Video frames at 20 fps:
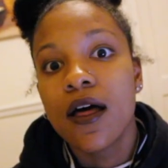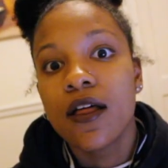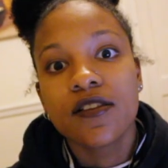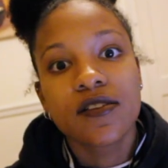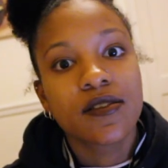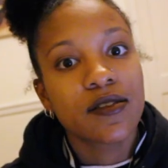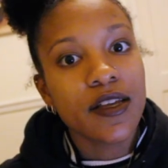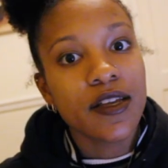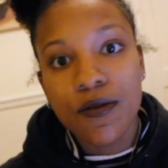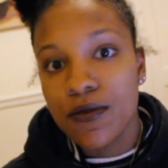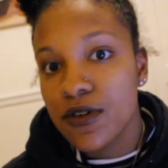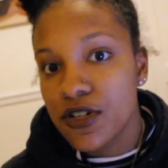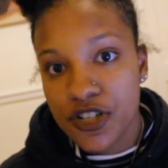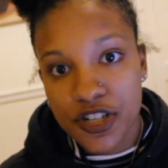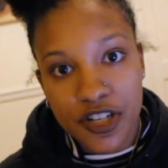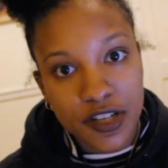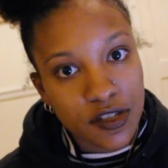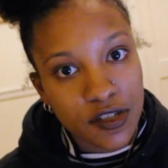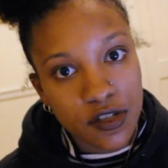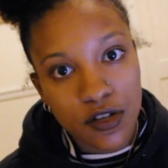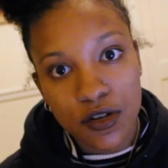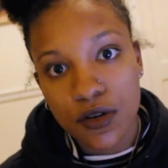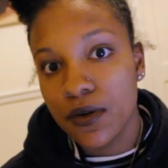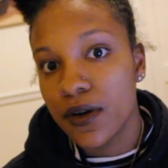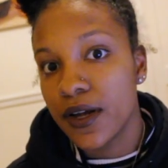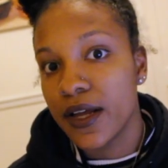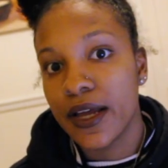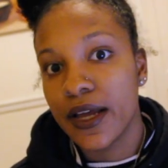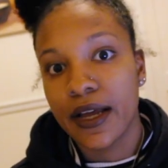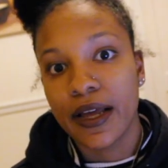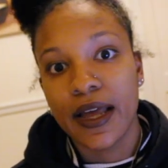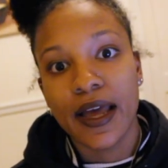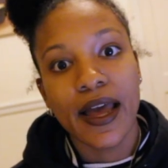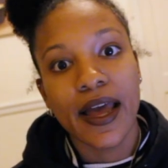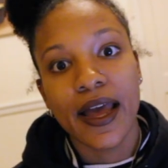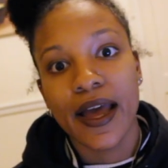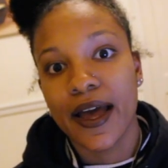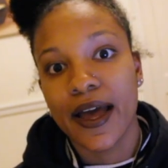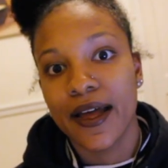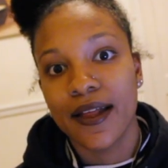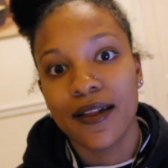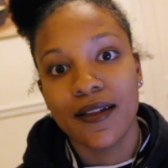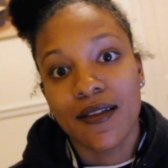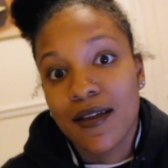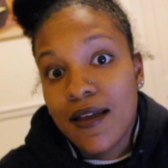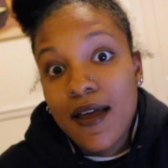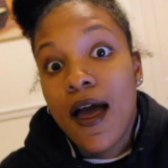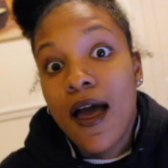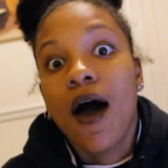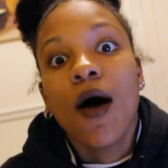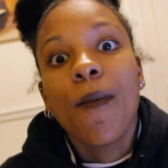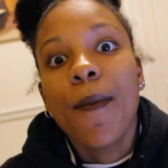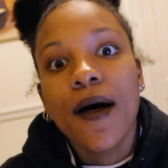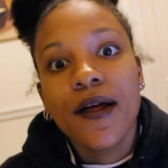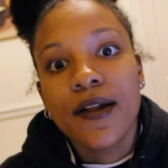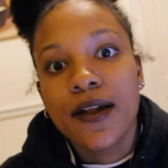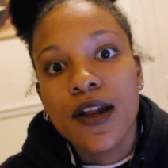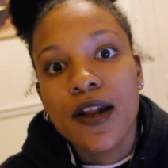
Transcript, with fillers: see what she's doing and help out in